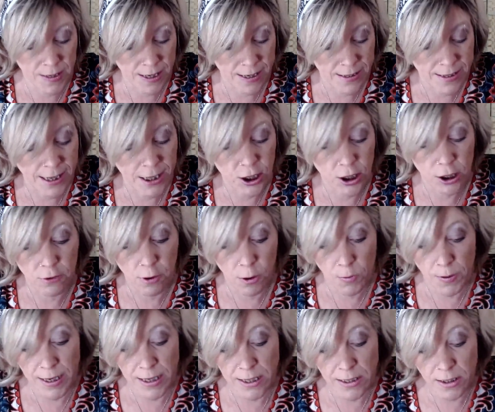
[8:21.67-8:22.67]
and I said you're
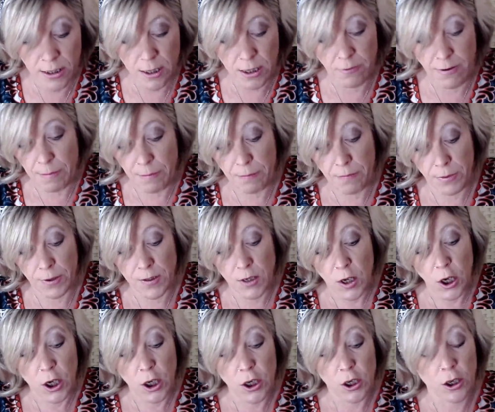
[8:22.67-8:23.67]
growing into your Empress.
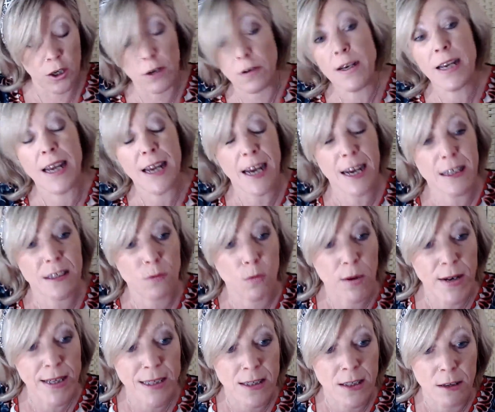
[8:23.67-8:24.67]
You know, it's
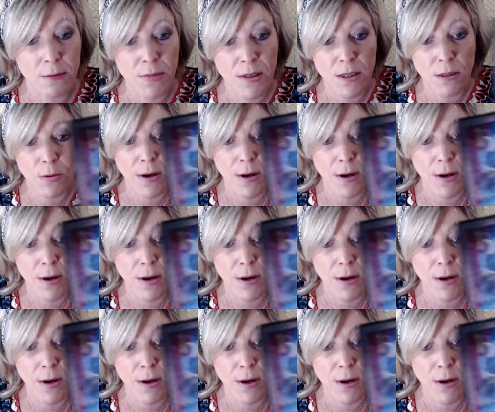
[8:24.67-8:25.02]
wisdom as